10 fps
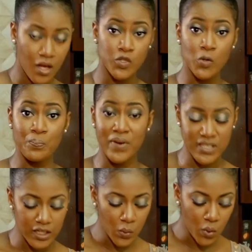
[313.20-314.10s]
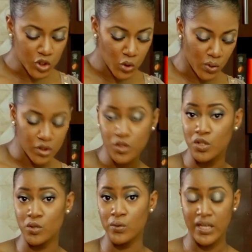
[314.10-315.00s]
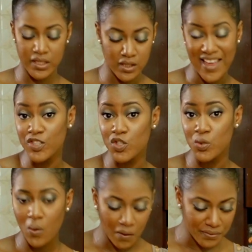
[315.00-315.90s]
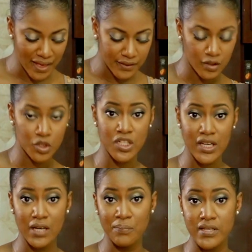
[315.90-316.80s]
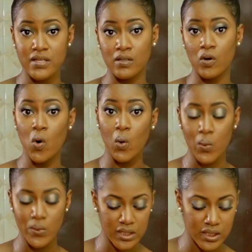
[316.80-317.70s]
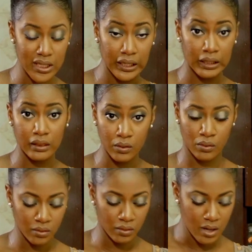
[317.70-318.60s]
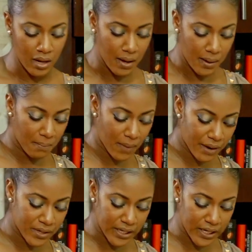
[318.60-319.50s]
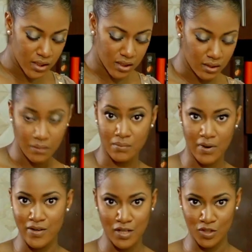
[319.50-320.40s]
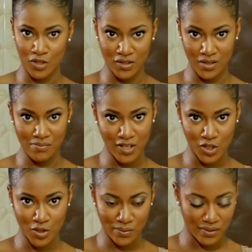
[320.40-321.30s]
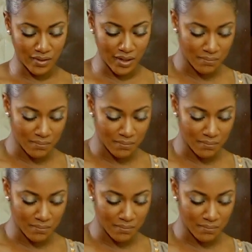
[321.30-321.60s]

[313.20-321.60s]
So basically what you want to do is ensure that the chicken pieces are all coated in the marinade. Now the marinade is just the mixture that I